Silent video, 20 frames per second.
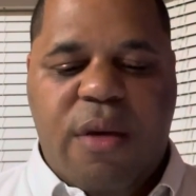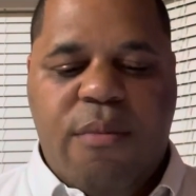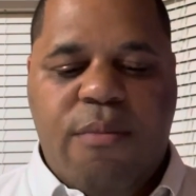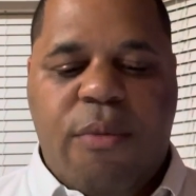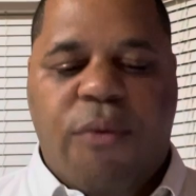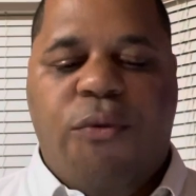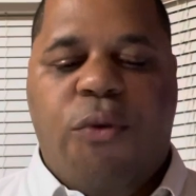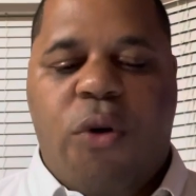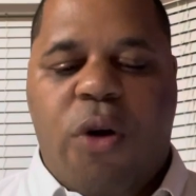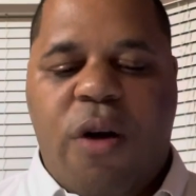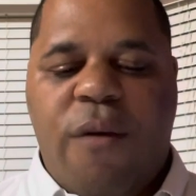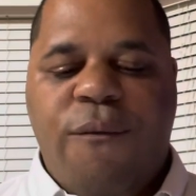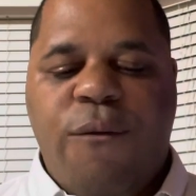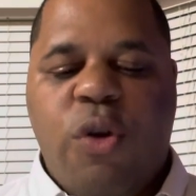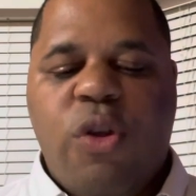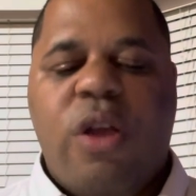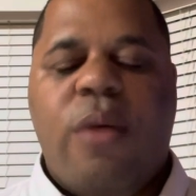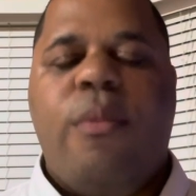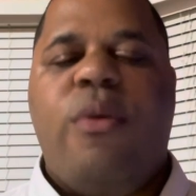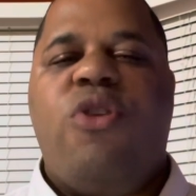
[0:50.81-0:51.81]
before
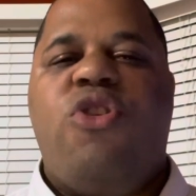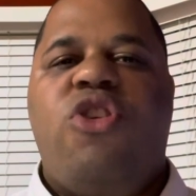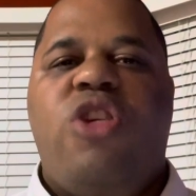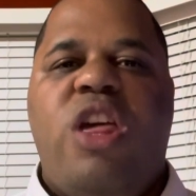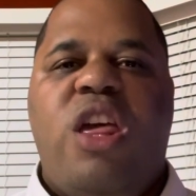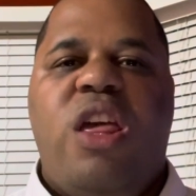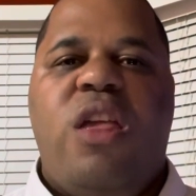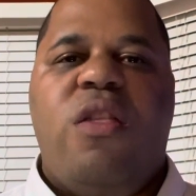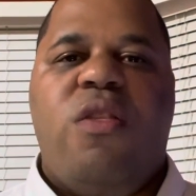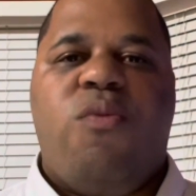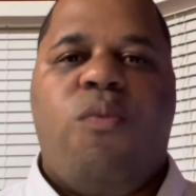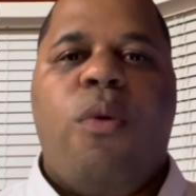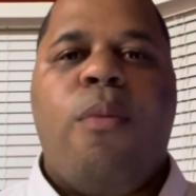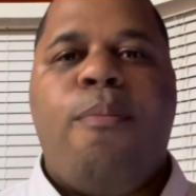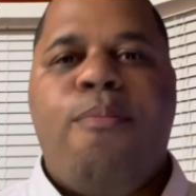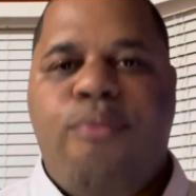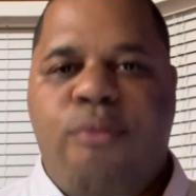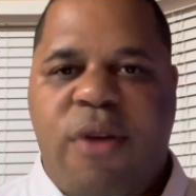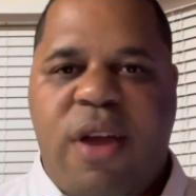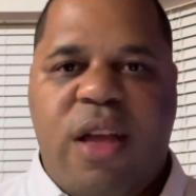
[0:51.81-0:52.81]
voting machines were
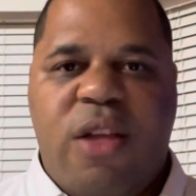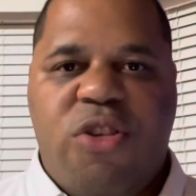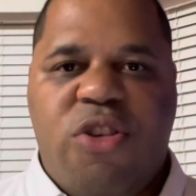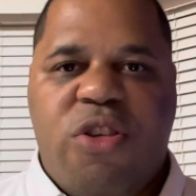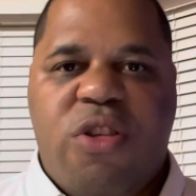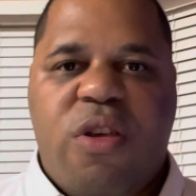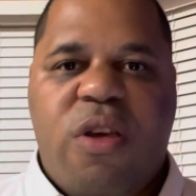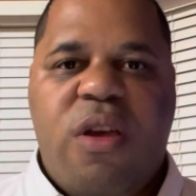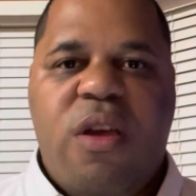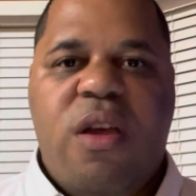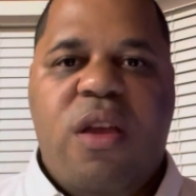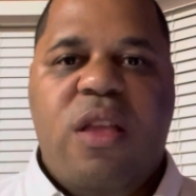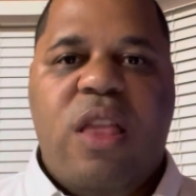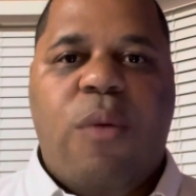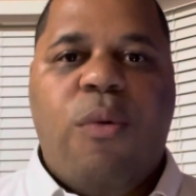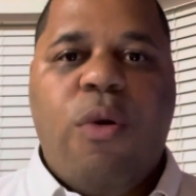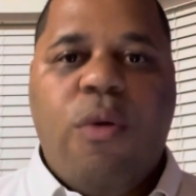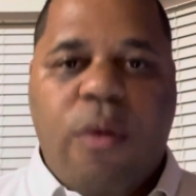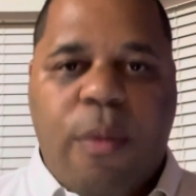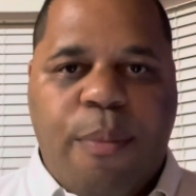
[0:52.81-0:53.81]
breached that
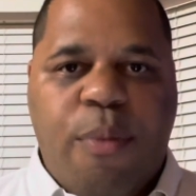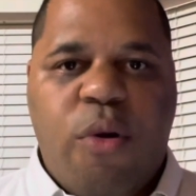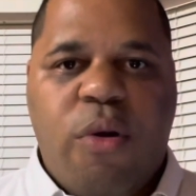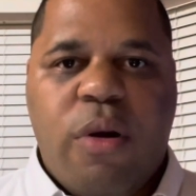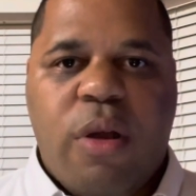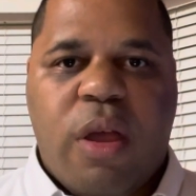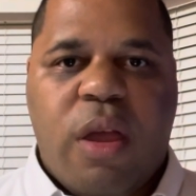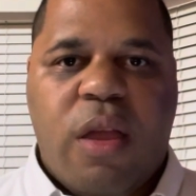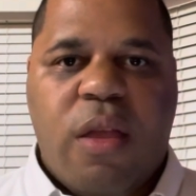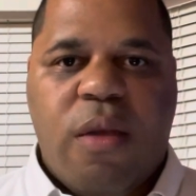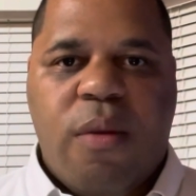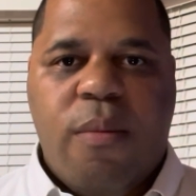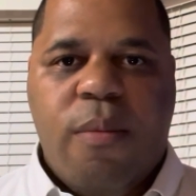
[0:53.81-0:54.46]
were reported.